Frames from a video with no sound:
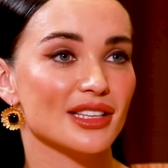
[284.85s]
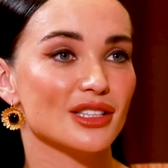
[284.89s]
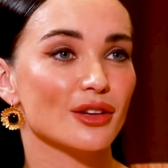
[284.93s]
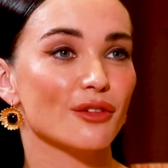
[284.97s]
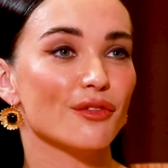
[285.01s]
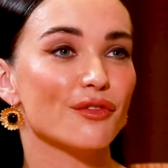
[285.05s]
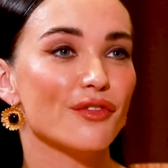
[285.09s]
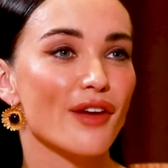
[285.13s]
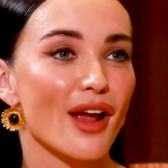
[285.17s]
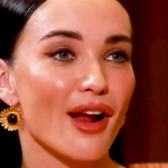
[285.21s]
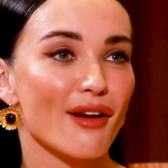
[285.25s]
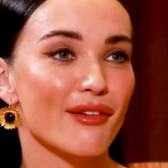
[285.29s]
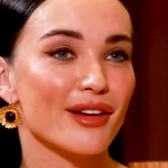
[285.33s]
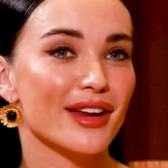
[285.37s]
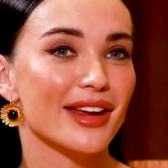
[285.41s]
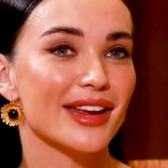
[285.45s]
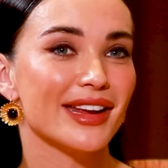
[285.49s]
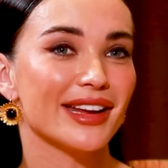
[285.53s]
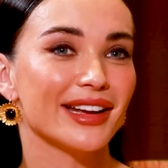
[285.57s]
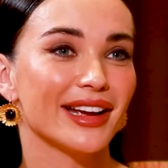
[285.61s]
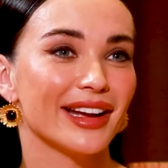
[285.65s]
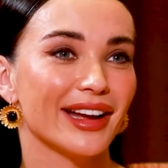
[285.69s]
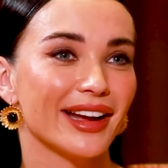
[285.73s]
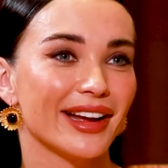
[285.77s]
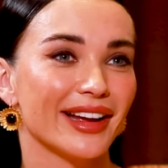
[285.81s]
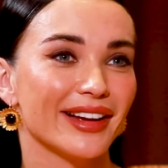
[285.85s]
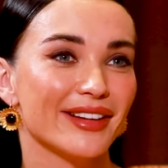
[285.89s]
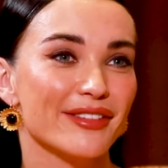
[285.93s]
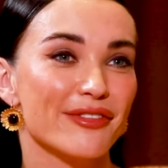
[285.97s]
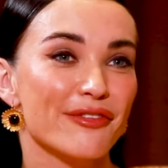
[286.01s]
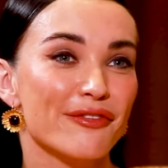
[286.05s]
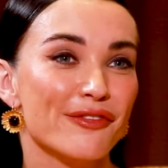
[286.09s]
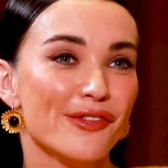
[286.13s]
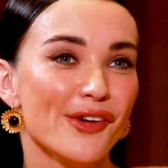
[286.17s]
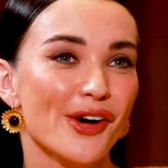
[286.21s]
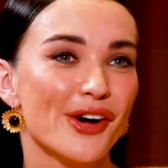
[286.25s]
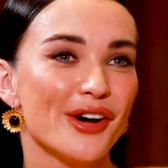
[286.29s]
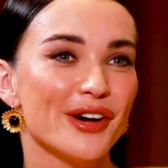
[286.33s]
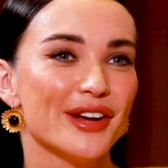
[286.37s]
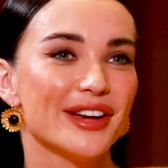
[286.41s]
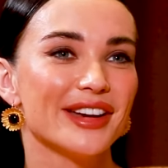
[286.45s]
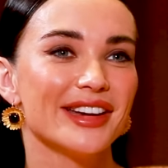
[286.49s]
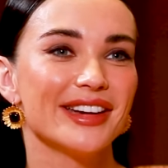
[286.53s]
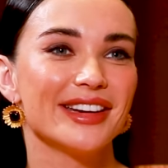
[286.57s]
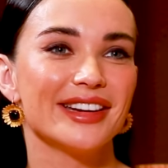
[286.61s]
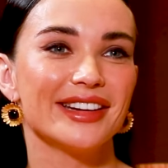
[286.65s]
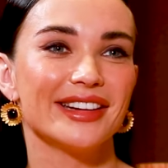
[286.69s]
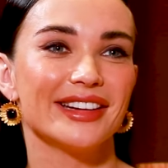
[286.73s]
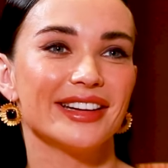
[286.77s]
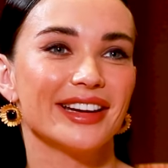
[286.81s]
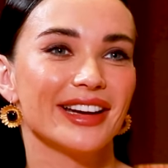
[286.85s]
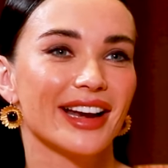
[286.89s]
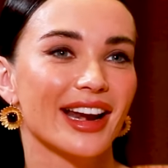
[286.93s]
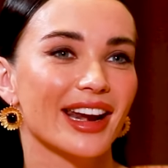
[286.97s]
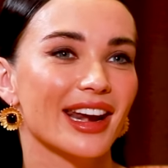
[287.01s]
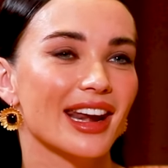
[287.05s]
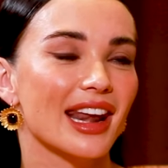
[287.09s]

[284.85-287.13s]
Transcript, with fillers: It's a very fun,